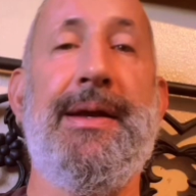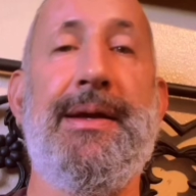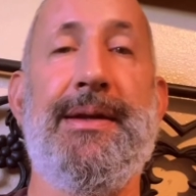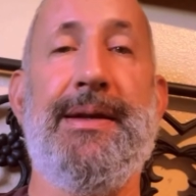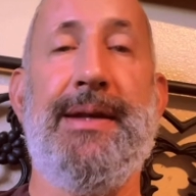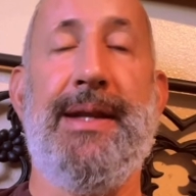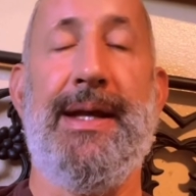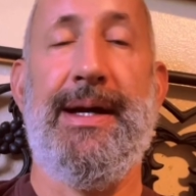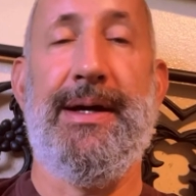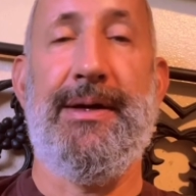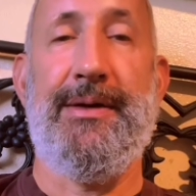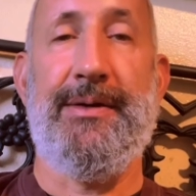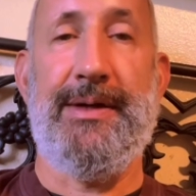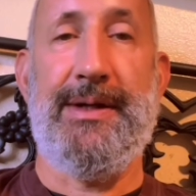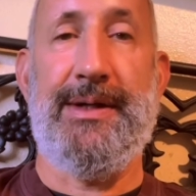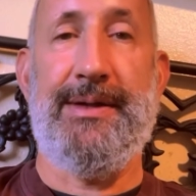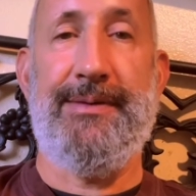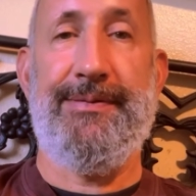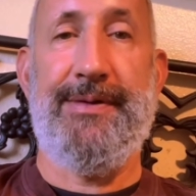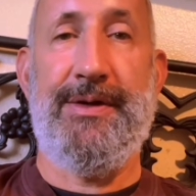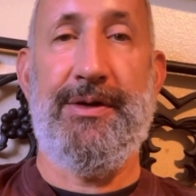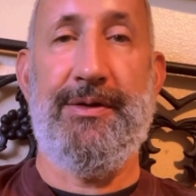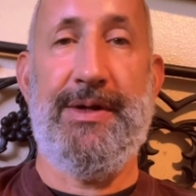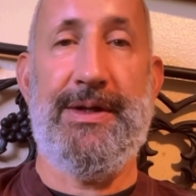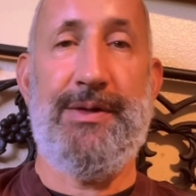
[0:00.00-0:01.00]
Now,
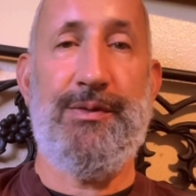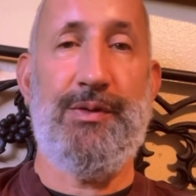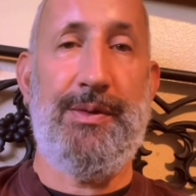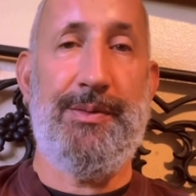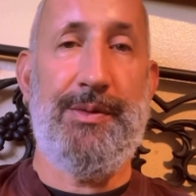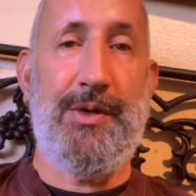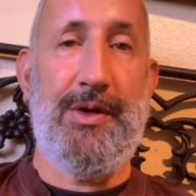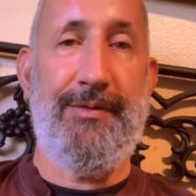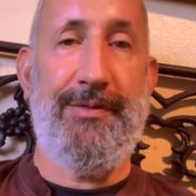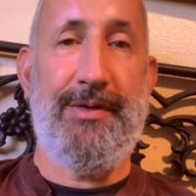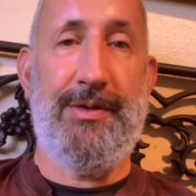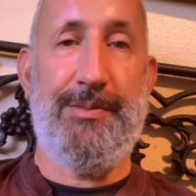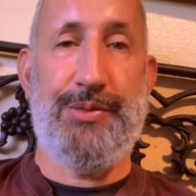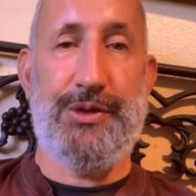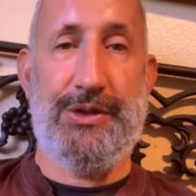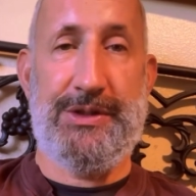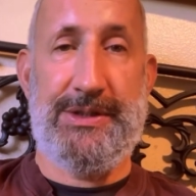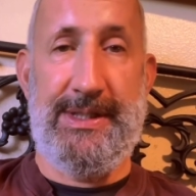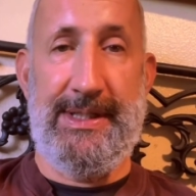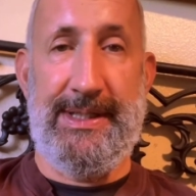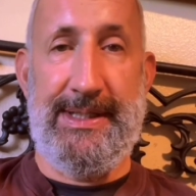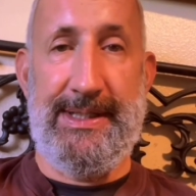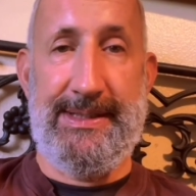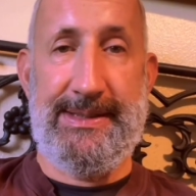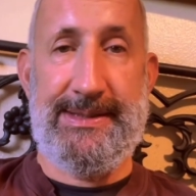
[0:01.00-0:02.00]
if you're in removal
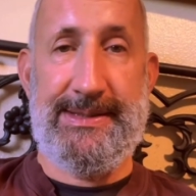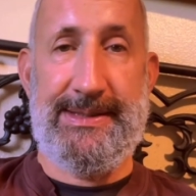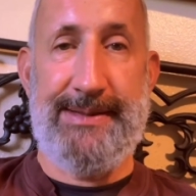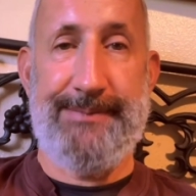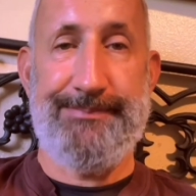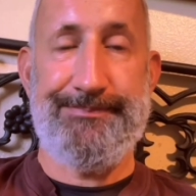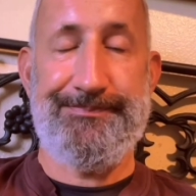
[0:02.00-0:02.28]
proceedings